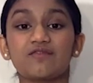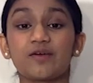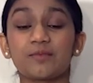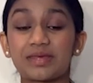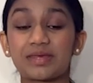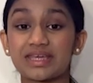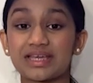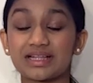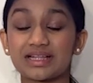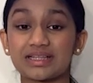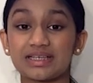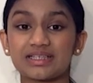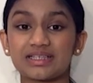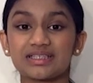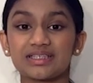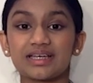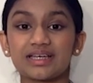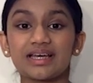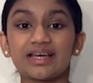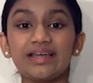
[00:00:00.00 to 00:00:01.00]
from England.
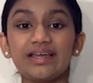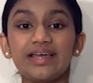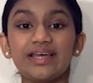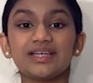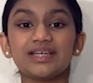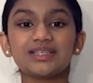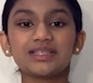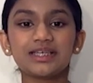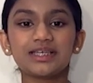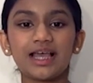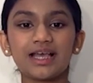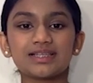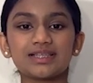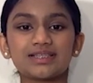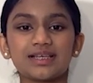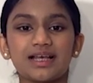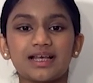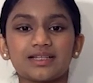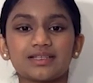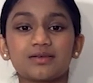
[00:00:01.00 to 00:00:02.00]
She has
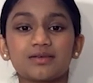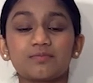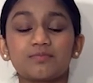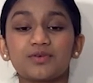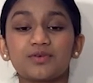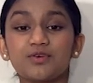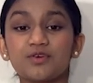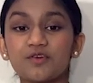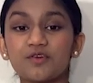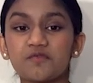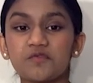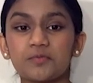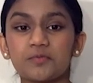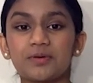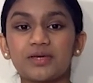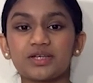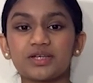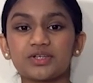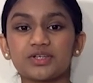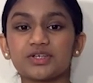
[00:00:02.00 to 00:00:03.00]
sent beautiful
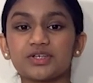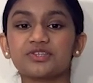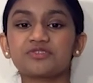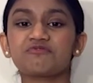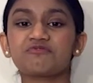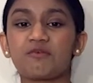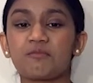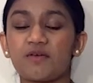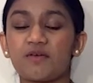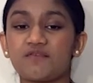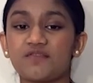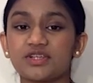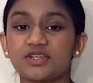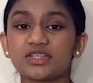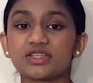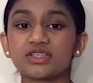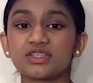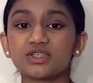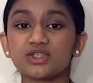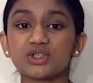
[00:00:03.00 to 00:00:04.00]
pictures from a
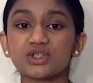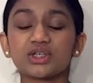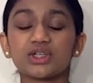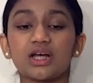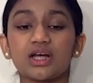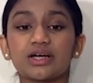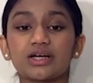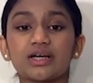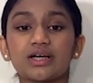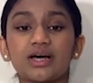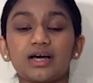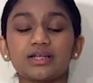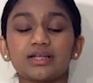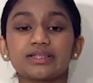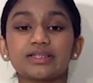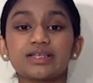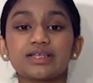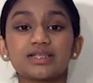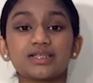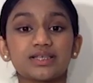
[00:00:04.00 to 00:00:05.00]
visit to Sri Lanka
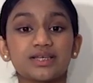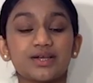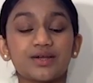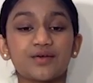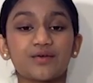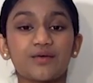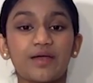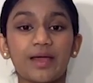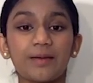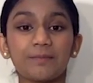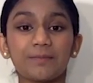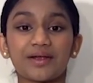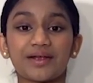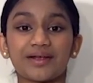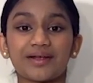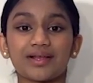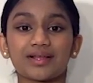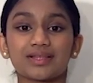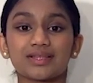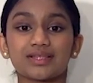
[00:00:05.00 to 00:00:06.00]
to see her
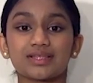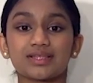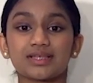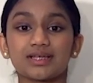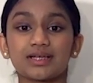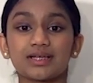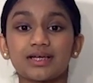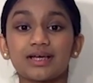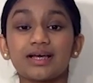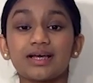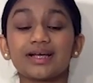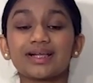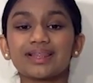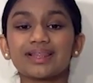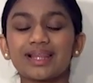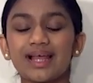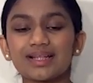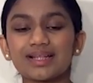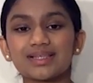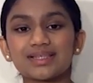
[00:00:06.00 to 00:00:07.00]
grandparents.
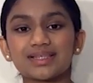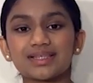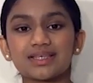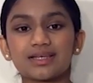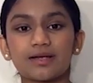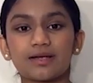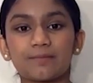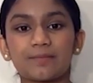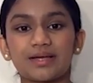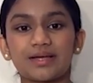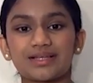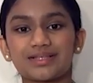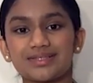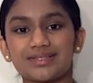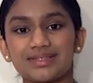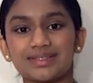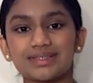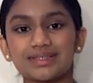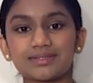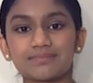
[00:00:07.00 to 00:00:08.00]
Let's see her
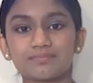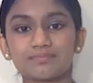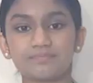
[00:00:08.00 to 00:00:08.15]
pictures.